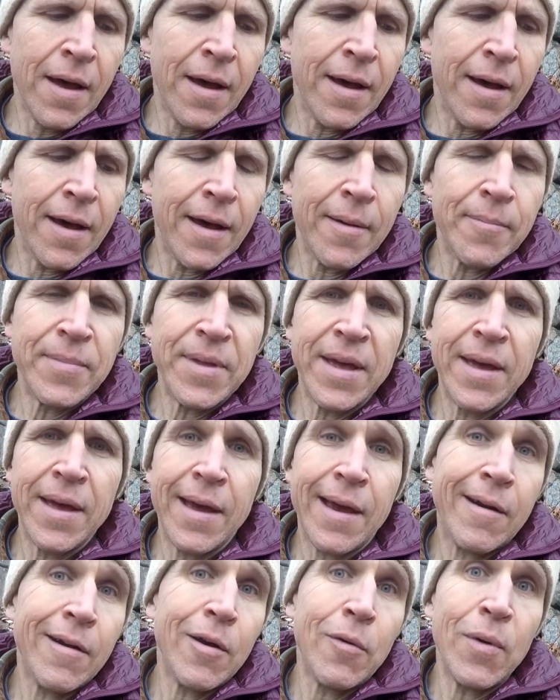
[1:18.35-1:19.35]
I
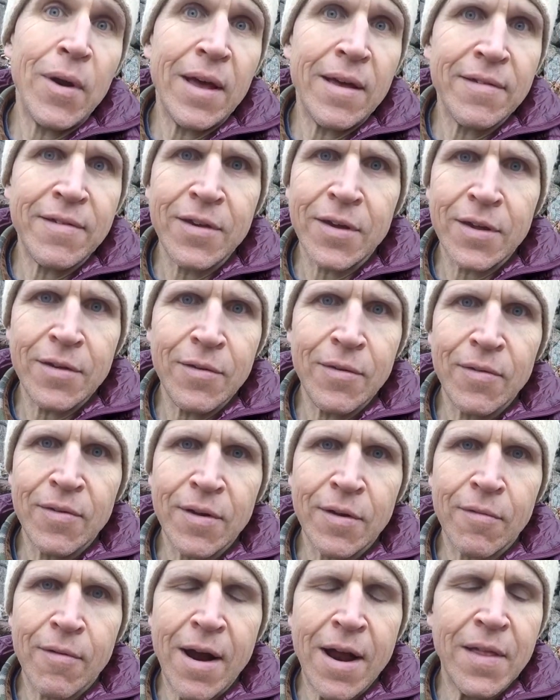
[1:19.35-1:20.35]
don't know what else you can use to
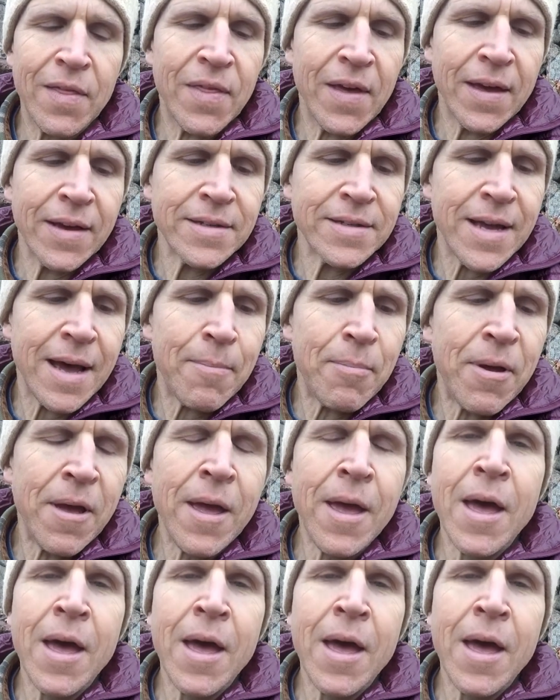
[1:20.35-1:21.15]
grind things up.